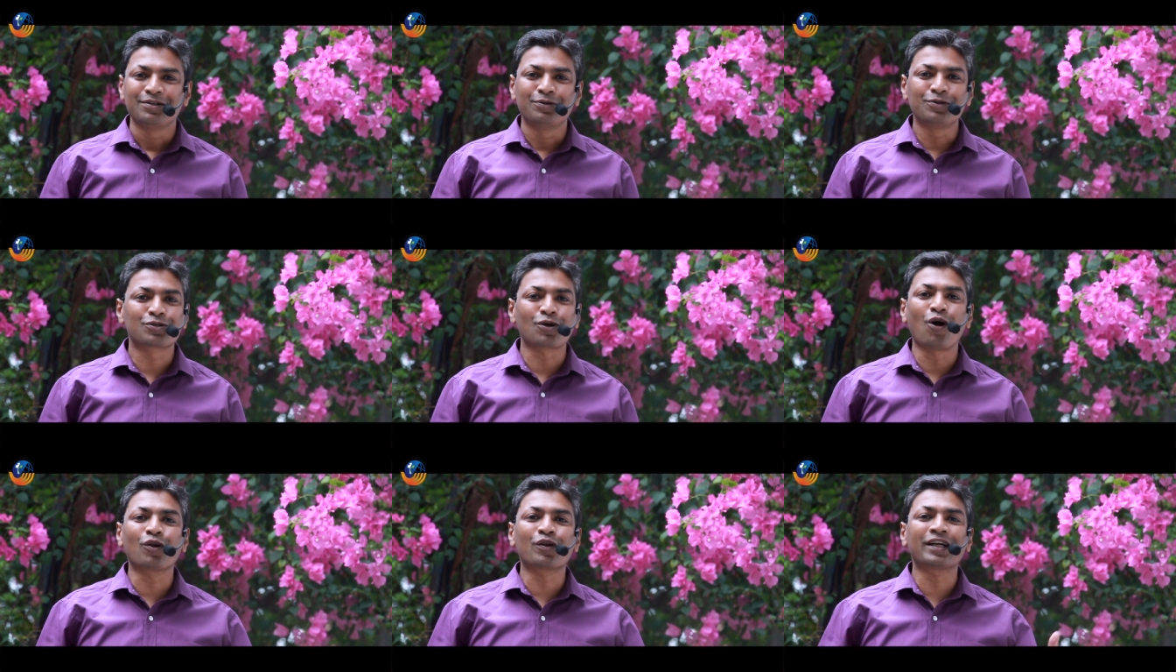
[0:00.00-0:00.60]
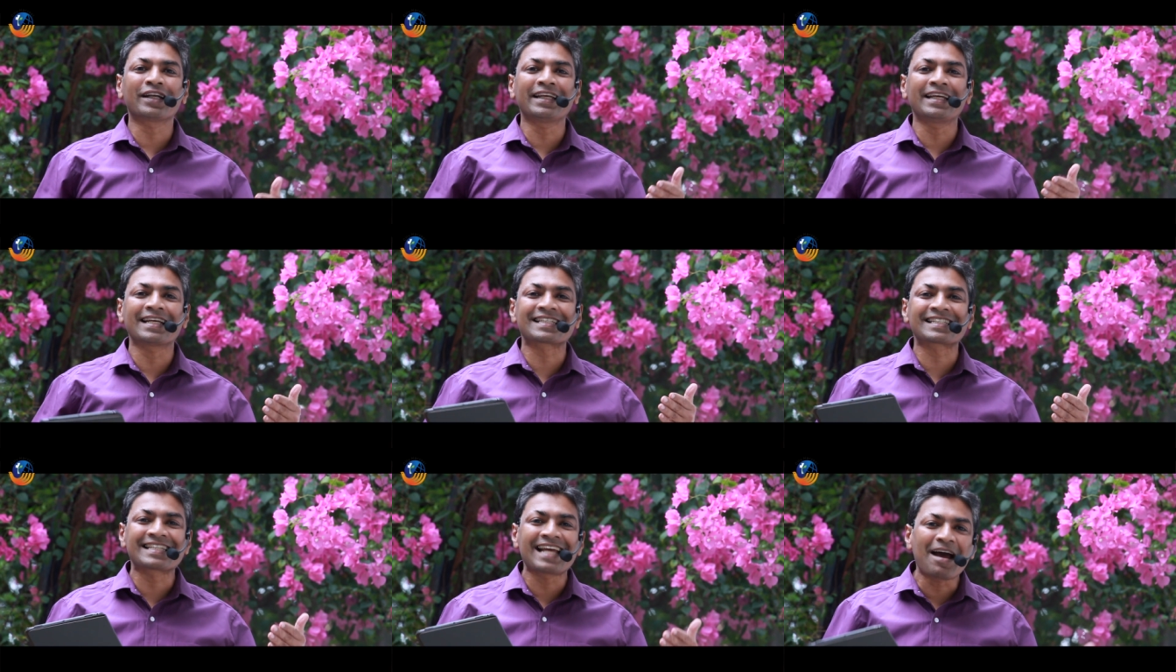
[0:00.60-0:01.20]
who's already
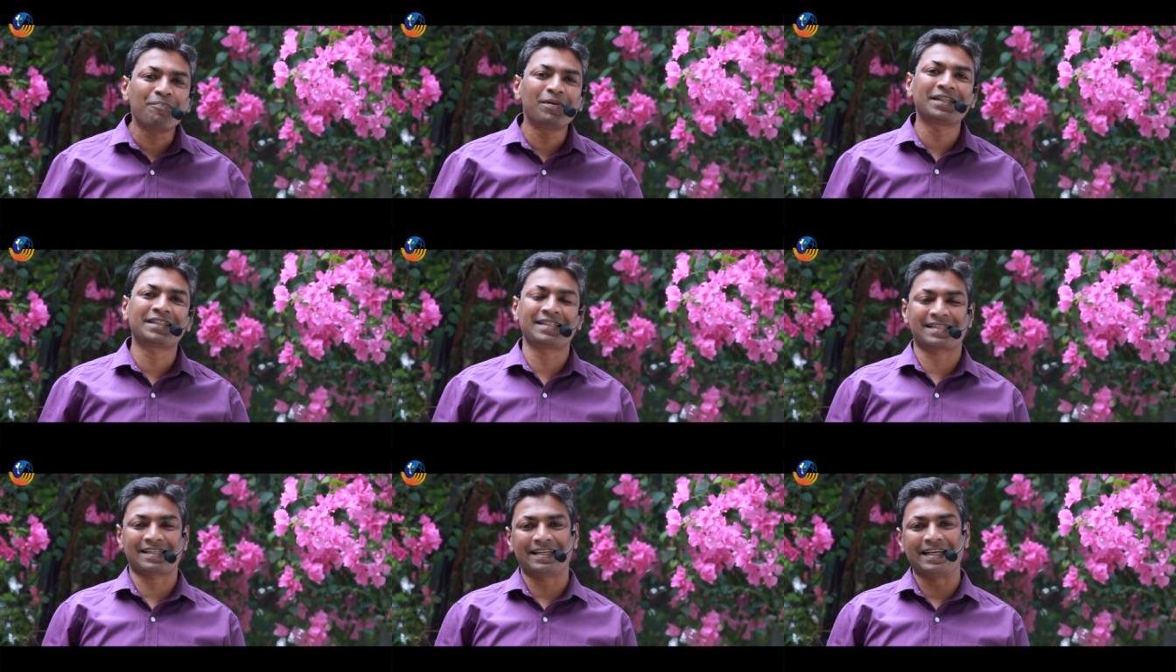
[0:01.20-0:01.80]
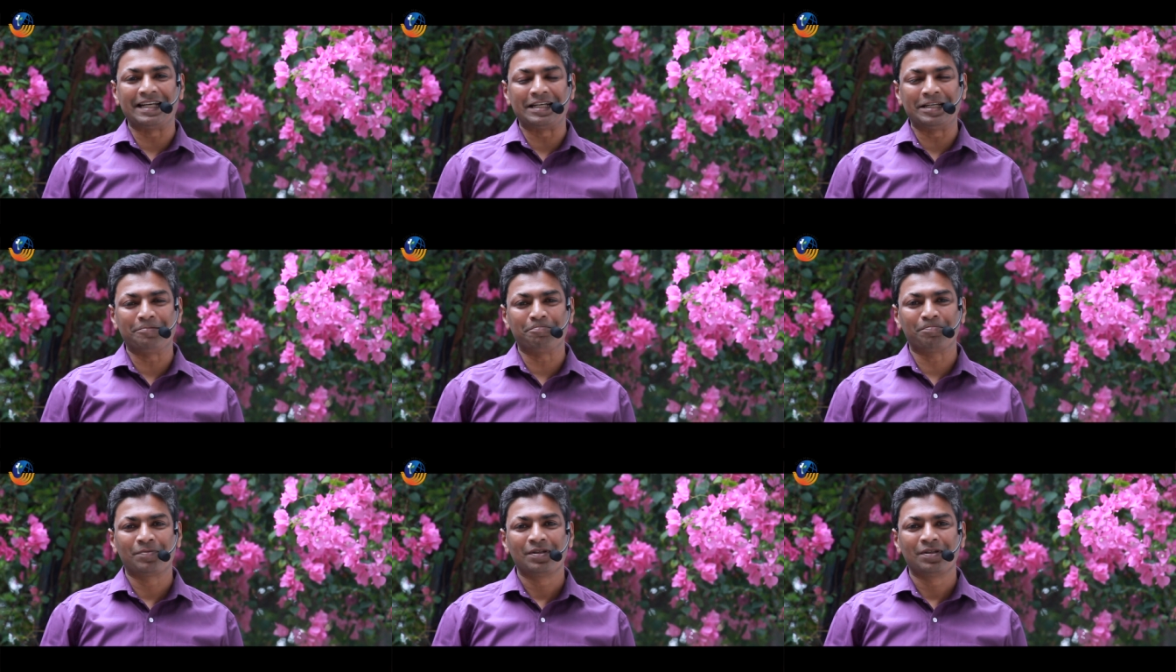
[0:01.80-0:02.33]
established his kingdom,